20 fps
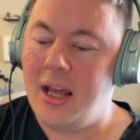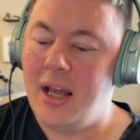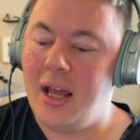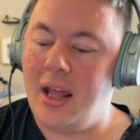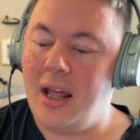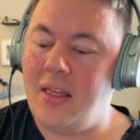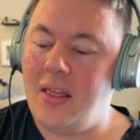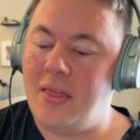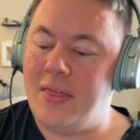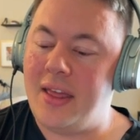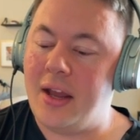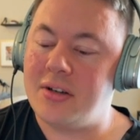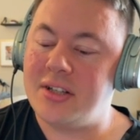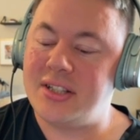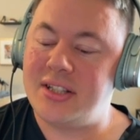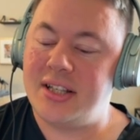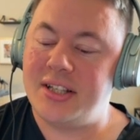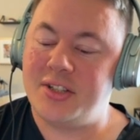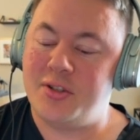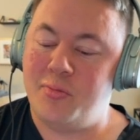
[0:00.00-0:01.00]
There's
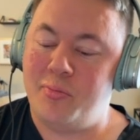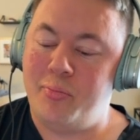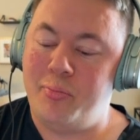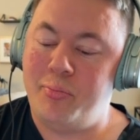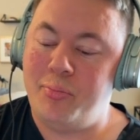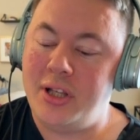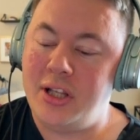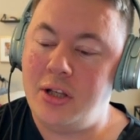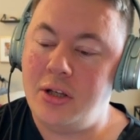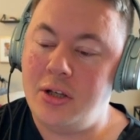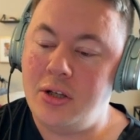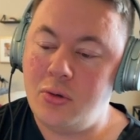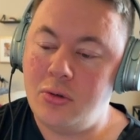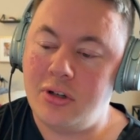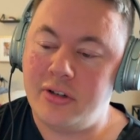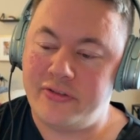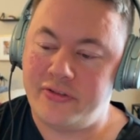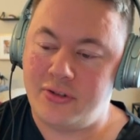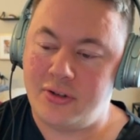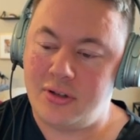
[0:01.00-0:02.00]
this
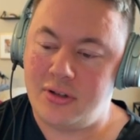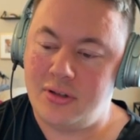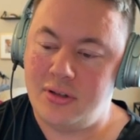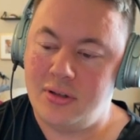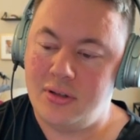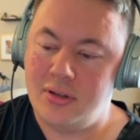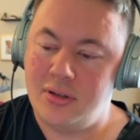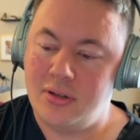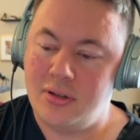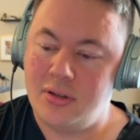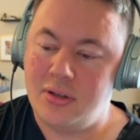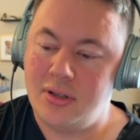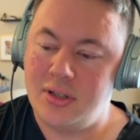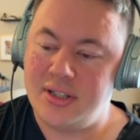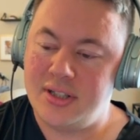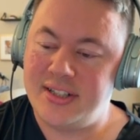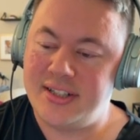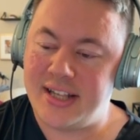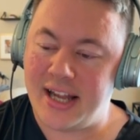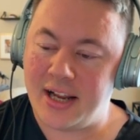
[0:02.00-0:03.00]
beautiful
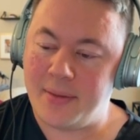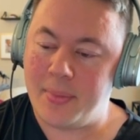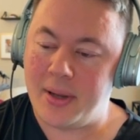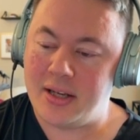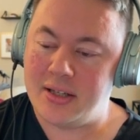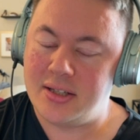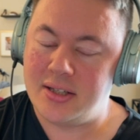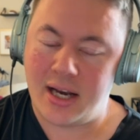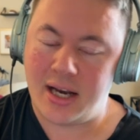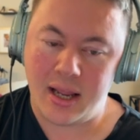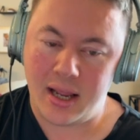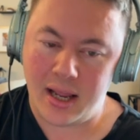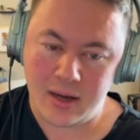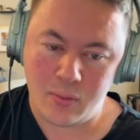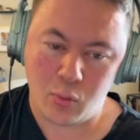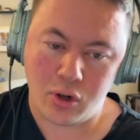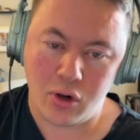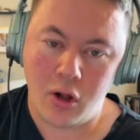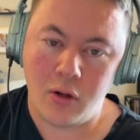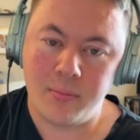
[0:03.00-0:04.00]
segment, and
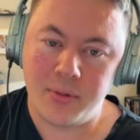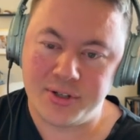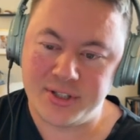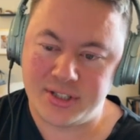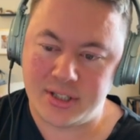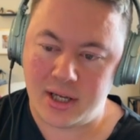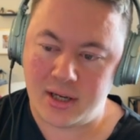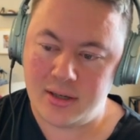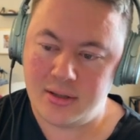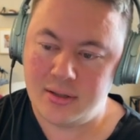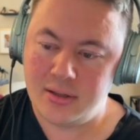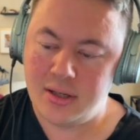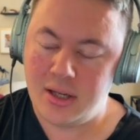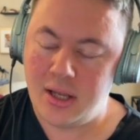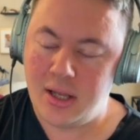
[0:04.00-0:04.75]
we're almost done.